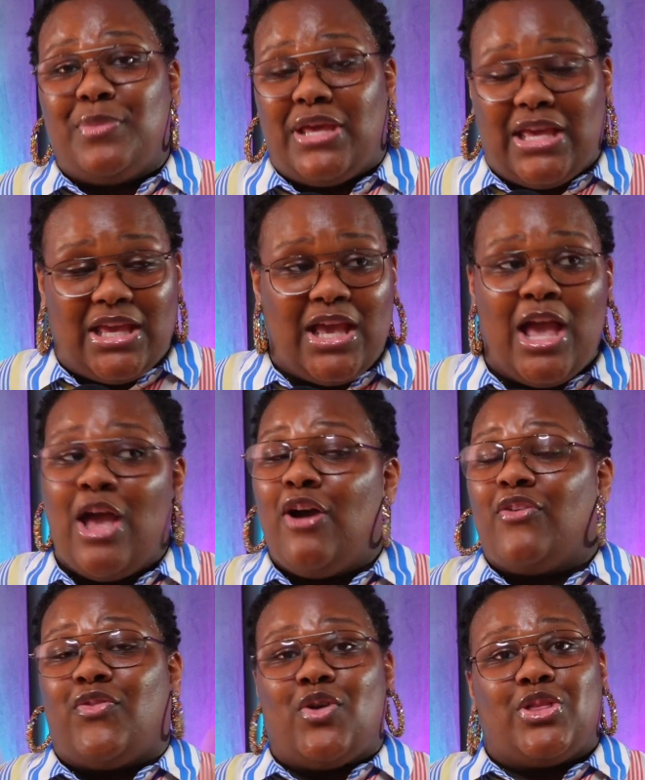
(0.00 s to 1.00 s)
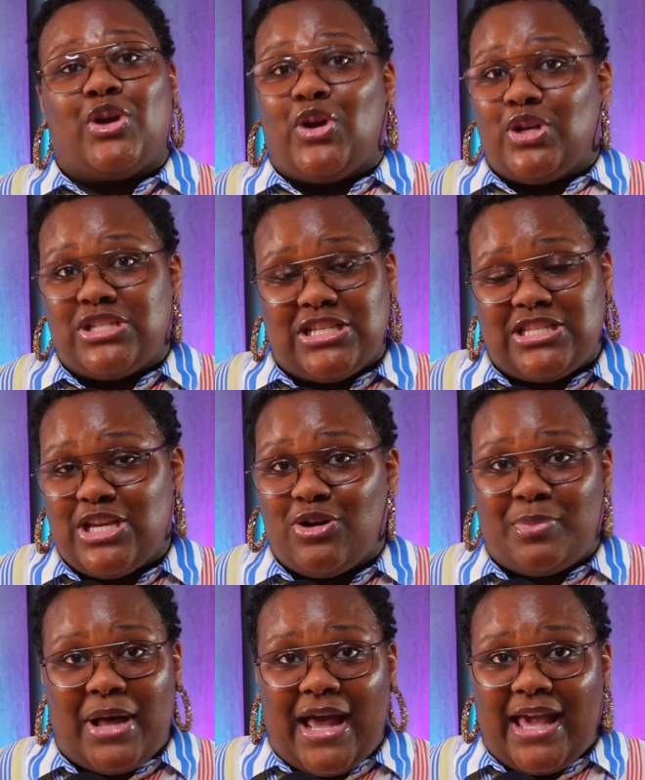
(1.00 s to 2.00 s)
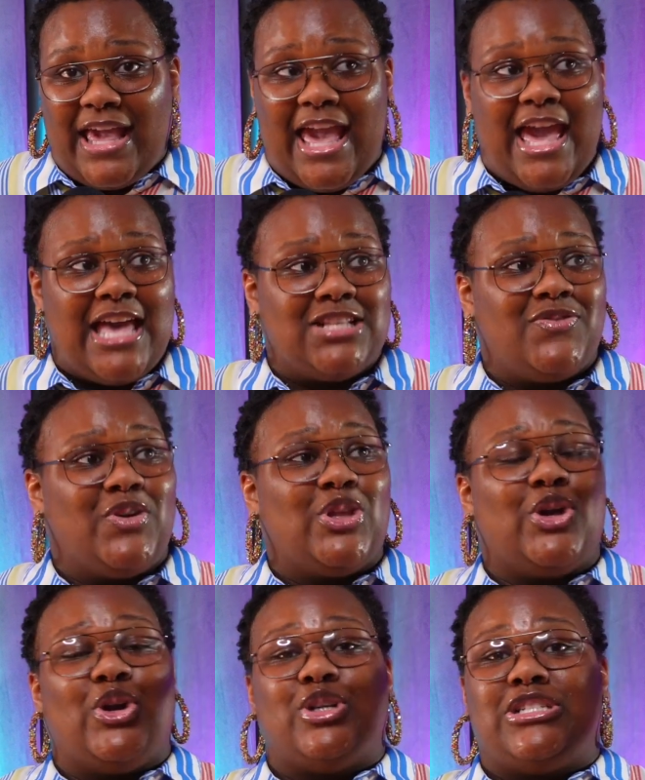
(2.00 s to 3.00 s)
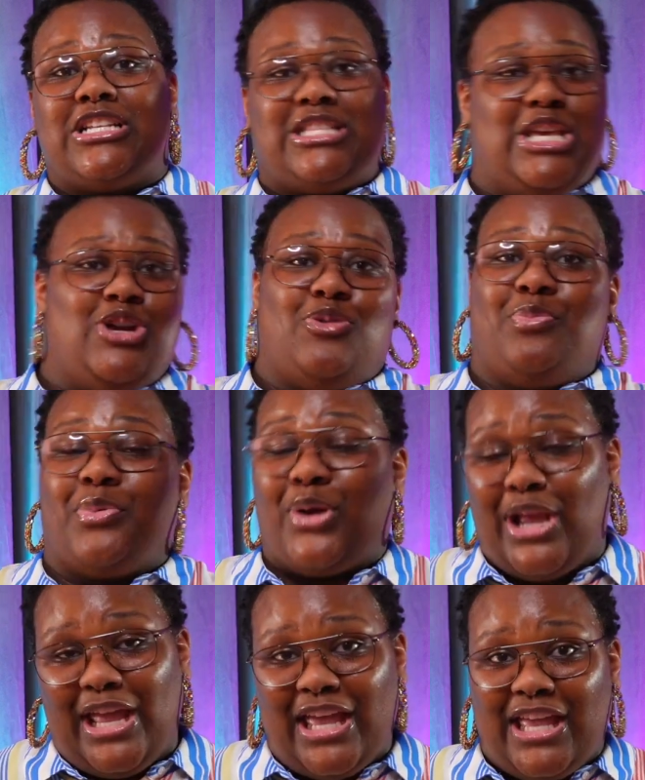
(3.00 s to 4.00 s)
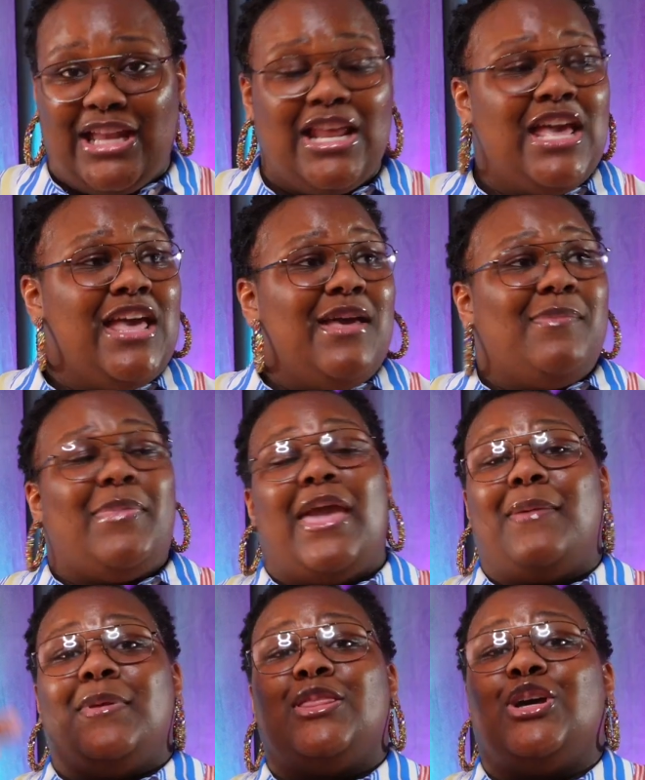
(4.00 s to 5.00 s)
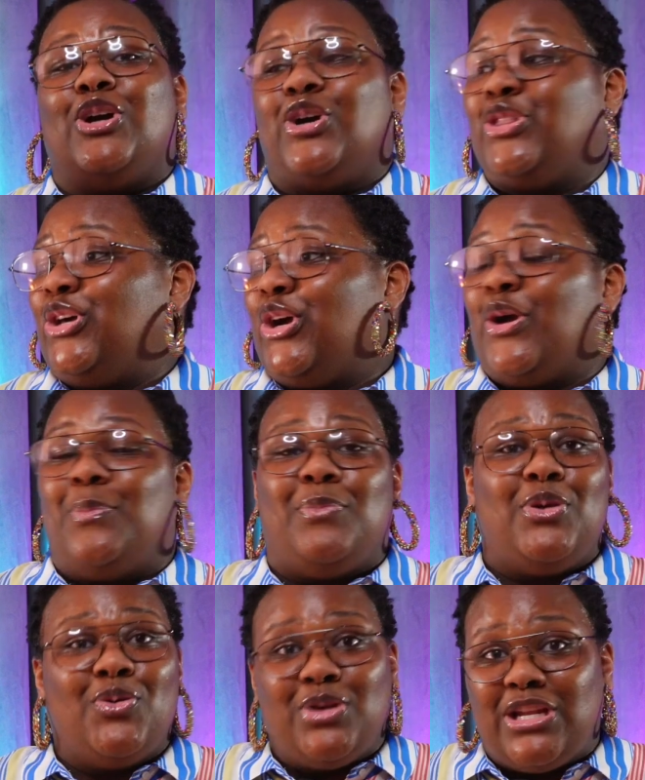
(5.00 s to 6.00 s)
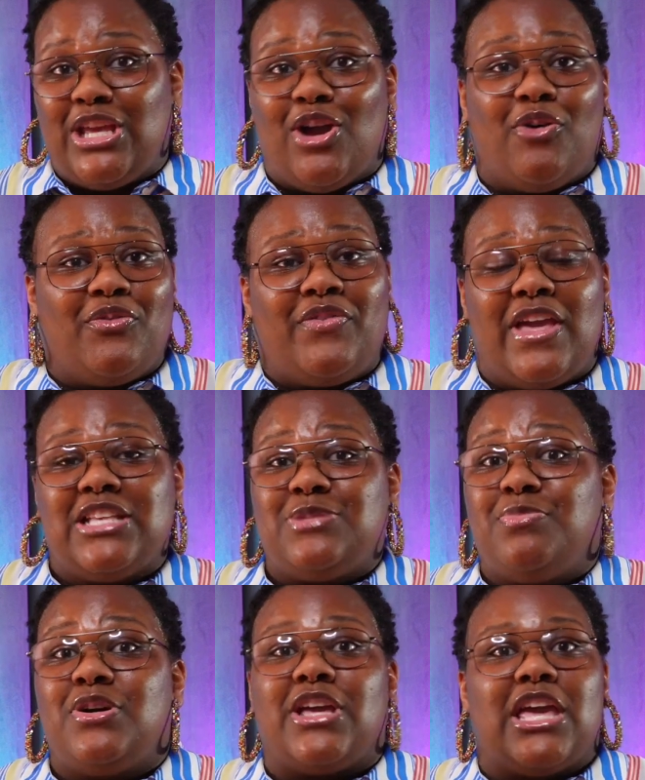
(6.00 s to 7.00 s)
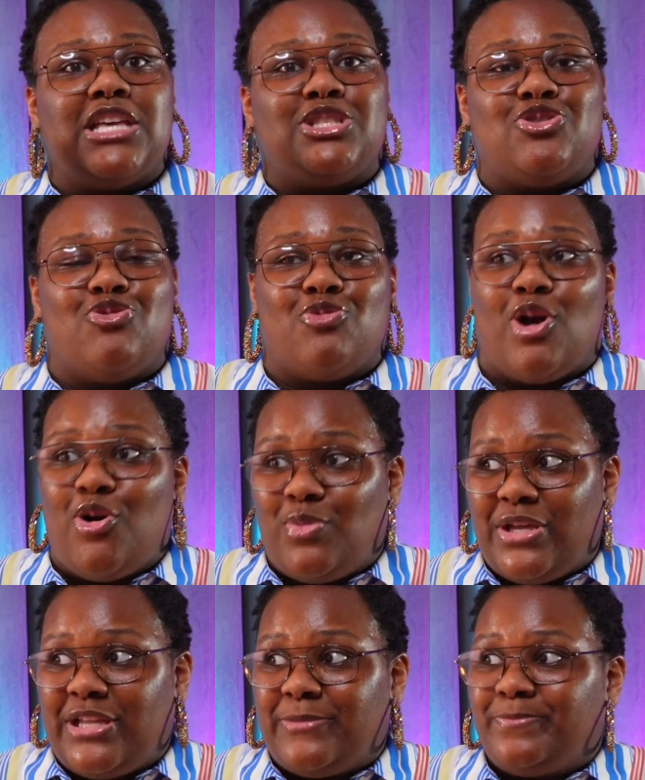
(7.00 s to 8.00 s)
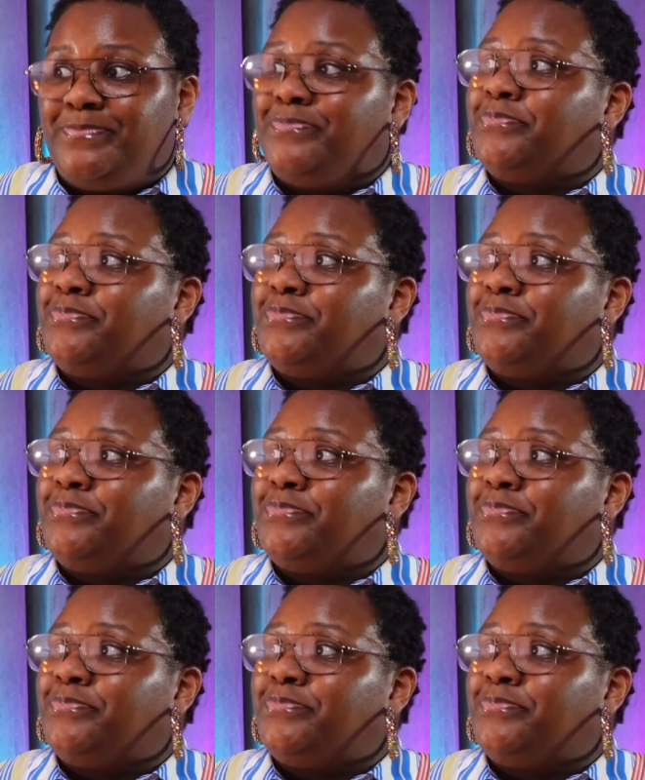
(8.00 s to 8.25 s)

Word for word: me for the Girl Just Heal podcast, for the Girl Just Heal brand. Baby, the the community on Facebook is growing.